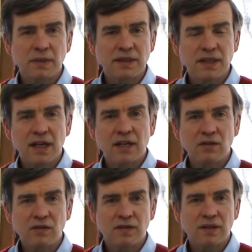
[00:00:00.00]
tie
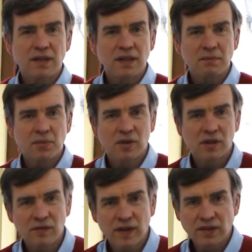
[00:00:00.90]
off and put a
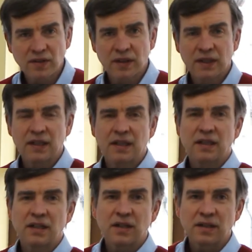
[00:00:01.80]
cravat on,